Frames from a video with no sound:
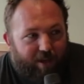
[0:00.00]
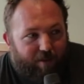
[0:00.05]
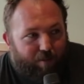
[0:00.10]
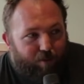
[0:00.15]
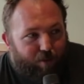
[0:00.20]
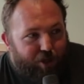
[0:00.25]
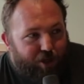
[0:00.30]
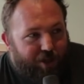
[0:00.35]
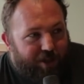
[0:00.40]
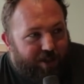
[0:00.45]
kind of
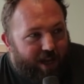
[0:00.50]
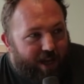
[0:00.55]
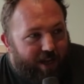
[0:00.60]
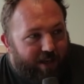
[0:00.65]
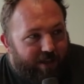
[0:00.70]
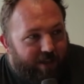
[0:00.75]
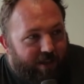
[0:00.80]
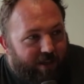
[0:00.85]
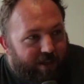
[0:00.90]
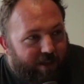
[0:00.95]
bridging
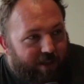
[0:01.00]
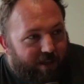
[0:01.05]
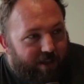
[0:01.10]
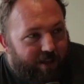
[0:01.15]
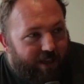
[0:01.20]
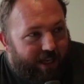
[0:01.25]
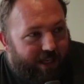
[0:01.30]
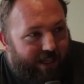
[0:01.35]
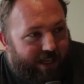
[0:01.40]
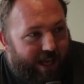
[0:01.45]
that
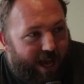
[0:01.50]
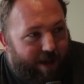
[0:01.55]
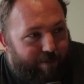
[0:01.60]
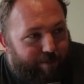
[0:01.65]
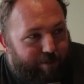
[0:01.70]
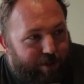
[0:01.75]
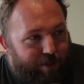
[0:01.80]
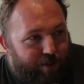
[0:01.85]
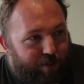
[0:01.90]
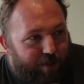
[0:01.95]

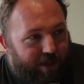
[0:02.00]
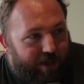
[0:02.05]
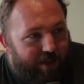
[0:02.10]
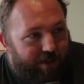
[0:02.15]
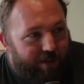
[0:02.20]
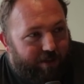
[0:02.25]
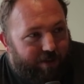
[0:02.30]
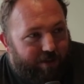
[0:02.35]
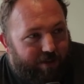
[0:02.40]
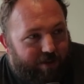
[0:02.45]
gap
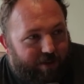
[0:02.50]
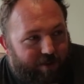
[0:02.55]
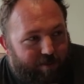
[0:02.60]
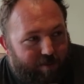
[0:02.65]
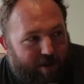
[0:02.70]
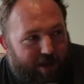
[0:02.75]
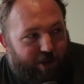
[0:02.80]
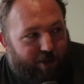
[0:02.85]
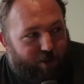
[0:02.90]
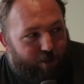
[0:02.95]
between the
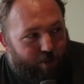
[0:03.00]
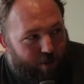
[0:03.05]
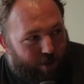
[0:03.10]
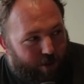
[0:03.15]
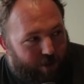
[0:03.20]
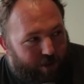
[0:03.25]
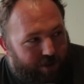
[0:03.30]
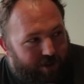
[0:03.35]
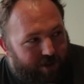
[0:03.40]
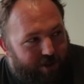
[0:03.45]
medical
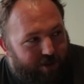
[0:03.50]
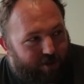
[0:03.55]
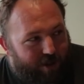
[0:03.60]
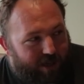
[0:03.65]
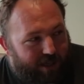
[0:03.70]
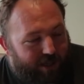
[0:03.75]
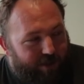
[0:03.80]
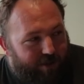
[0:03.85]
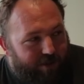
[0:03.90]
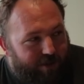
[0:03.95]
world, the
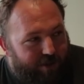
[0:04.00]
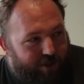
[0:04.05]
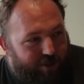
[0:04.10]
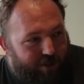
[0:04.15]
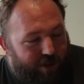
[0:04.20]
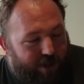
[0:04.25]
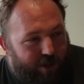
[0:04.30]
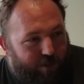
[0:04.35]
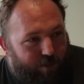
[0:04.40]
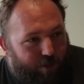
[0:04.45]

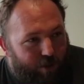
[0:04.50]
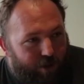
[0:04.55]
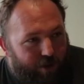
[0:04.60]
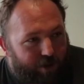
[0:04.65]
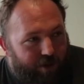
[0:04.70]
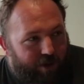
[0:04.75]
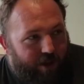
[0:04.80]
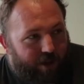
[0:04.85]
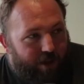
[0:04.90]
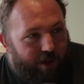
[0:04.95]
training
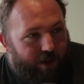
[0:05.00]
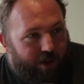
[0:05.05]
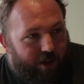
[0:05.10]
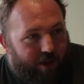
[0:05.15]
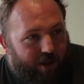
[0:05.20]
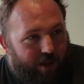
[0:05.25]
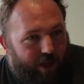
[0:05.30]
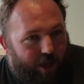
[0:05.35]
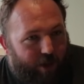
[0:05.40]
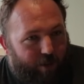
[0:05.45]
world.
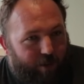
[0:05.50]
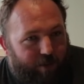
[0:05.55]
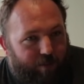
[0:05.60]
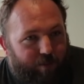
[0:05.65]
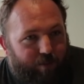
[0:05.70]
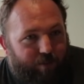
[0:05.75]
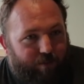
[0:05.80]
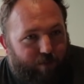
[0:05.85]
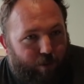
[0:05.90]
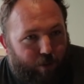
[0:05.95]
You know,
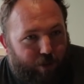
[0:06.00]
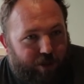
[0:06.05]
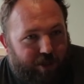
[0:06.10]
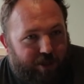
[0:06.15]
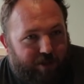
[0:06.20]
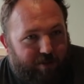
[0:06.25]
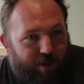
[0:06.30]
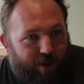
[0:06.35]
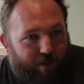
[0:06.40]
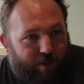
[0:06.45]
we're
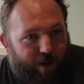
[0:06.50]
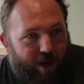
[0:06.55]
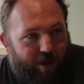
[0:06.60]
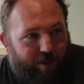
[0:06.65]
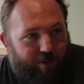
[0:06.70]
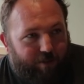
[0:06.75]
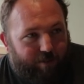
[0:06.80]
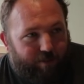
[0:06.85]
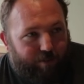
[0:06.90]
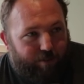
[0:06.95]
fortunate to be
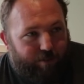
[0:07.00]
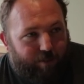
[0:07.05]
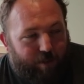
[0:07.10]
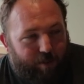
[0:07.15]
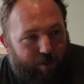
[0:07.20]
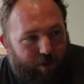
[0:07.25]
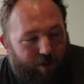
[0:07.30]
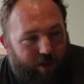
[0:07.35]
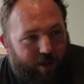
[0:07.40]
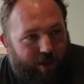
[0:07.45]
around
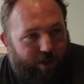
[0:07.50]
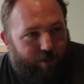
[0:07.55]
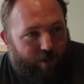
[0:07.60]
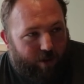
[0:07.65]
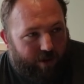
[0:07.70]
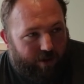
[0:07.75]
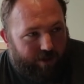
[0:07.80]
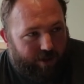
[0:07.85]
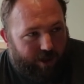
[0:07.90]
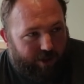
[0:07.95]
people like
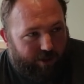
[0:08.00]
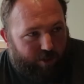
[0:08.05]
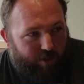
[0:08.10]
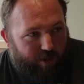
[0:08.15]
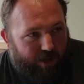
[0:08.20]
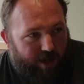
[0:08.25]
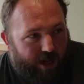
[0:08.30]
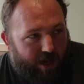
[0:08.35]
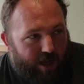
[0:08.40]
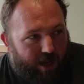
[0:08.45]
Dr.
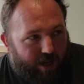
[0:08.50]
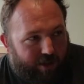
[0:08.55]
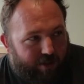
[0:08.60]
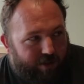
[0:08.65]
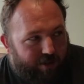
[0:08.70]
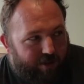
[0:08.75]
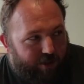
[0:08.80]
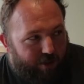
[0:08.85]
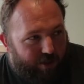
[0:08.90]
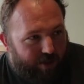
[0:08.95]
Quinn Hennock
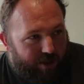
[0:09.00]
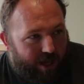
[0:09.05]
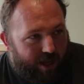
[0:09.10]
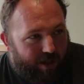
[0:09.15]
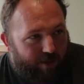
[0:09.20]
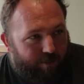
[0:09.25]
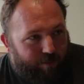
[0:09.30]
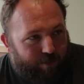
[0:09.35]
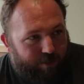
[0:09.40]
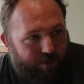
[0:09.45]
doing
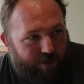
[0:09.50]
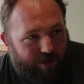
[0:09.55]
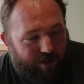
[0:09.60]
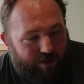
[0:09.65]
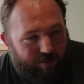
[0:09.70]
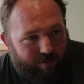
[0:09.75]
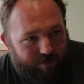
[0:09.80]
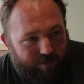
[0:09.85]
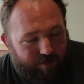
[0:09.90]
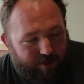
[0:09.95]
that between
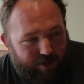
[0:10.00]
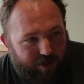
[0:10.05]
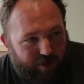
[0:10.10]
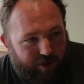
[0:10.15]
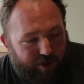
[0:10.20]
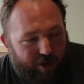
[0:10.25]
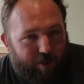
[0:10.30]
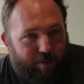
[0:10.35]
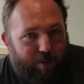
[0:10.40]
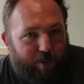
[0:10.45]
the
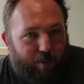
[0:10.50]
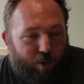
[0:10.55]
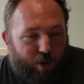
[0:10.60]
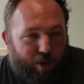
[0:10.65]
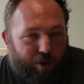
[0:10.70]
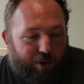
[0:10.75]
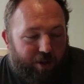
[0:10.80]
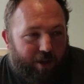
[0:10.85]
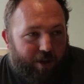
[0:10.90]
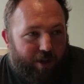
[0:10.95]
physical therapy
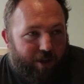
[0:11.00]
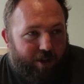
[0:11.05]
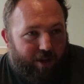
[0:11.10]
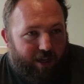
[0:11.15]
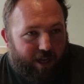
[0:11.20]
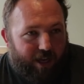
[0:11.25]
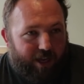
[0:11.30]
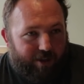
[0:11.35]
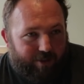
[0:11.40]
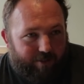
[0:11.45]
world
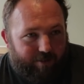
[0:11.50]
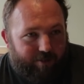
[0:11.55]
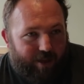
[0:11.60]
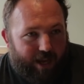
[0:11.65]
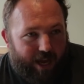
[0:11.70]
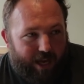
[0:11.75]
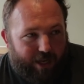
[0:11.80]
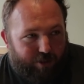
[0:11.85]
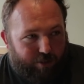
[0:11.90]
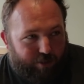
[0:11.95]
and
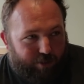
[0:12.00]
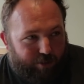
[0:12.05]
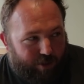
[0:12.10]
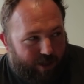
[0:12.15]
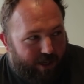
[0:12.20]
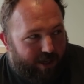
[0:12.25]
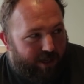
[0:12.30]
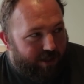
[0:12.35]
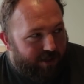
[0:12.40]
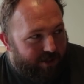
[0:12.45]
actual
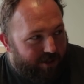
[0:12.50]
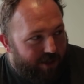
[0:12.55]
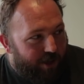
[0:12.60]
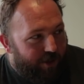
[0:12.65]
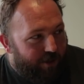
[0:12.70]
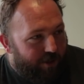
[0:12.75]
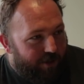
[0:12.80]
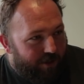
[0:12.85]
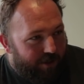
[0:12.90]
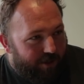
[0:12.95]
training.
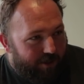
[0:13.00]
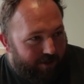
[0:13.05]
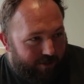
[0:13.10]
So,